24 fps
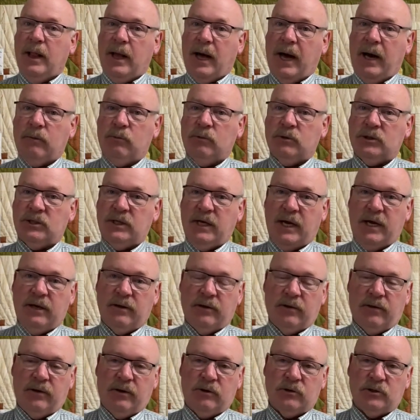I will say
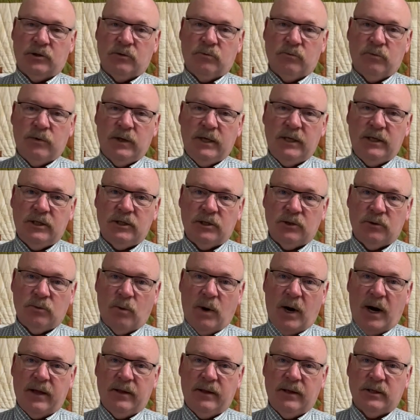that there's a reason
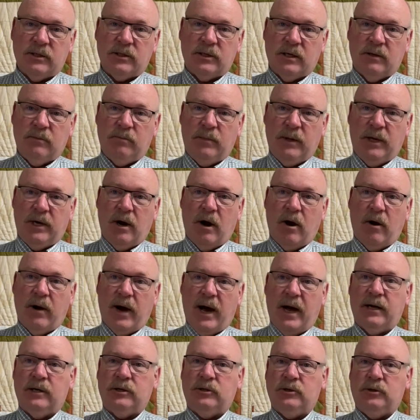why this can be our
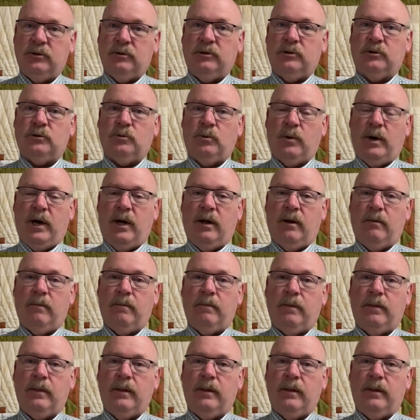attitude as well.